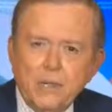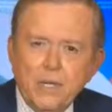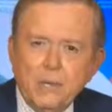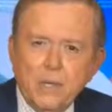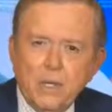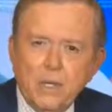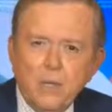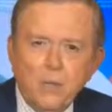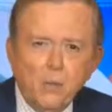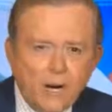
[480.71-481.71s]
people,
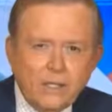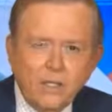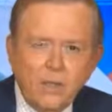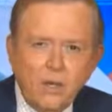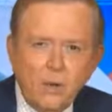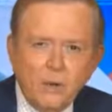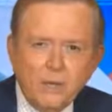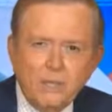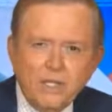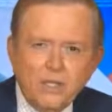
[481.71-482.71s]
and the right to know
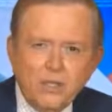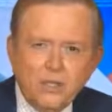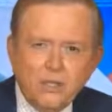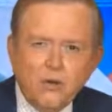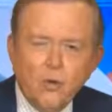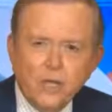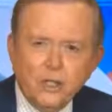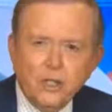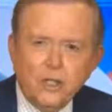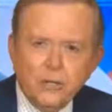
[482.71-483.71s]
is being just
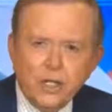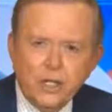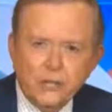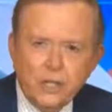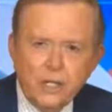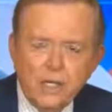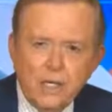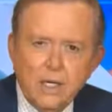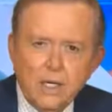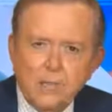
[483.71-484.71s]
crushed in this country
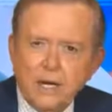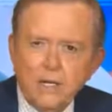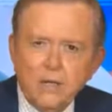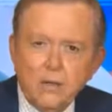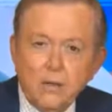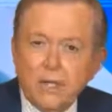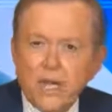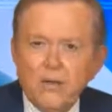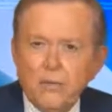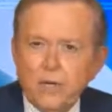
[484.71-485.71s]
by nearly
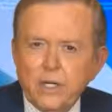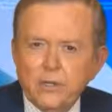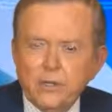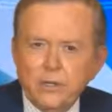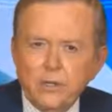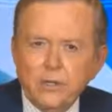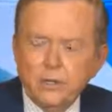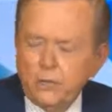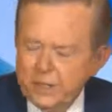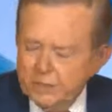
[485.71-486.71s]
every
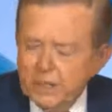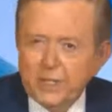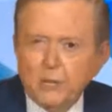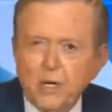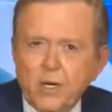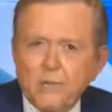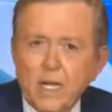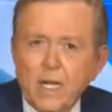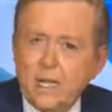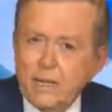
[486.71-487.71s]
institution we depend upon.
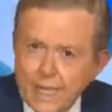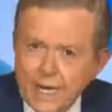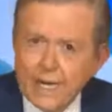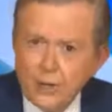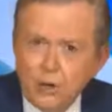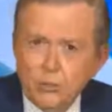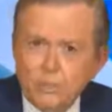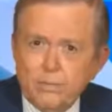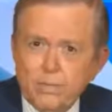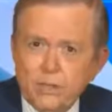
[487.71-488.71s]
That, I
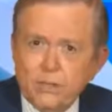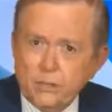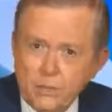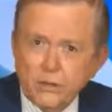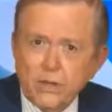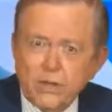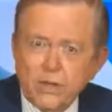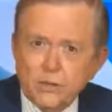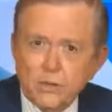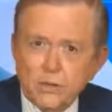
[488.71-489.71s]
hope, is among the
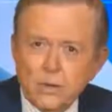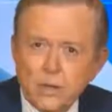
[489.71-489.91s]
things